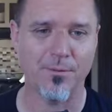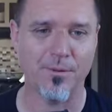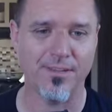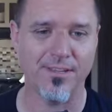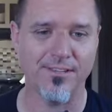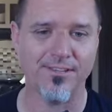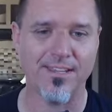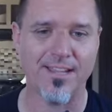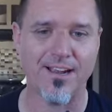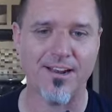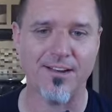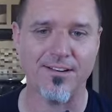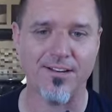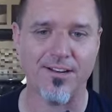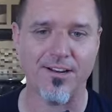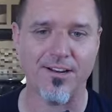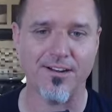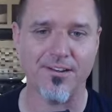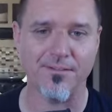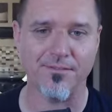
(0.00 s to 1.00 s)
With this
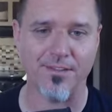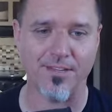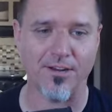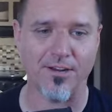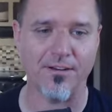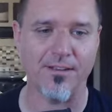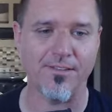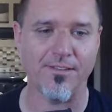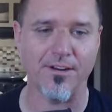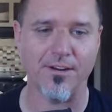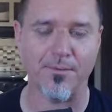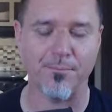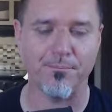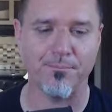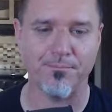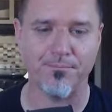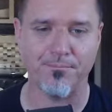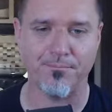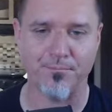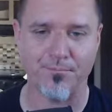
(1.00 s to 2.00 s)
character, you're either
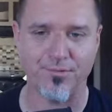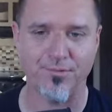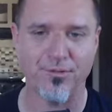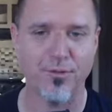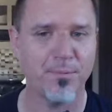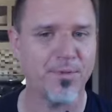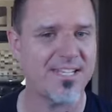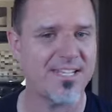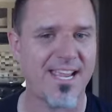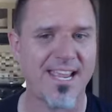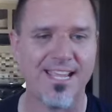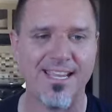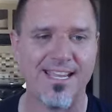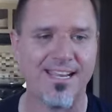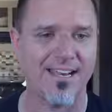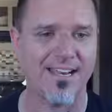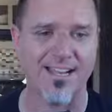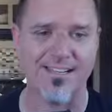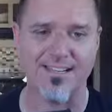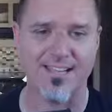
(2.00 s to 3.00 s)
super
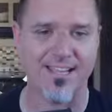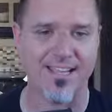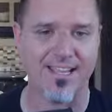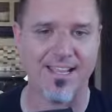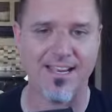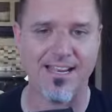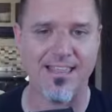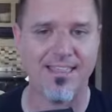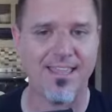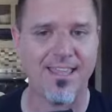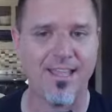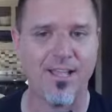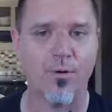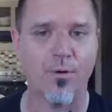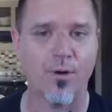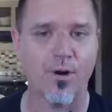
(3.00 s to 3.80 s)
tanky and not taking anything,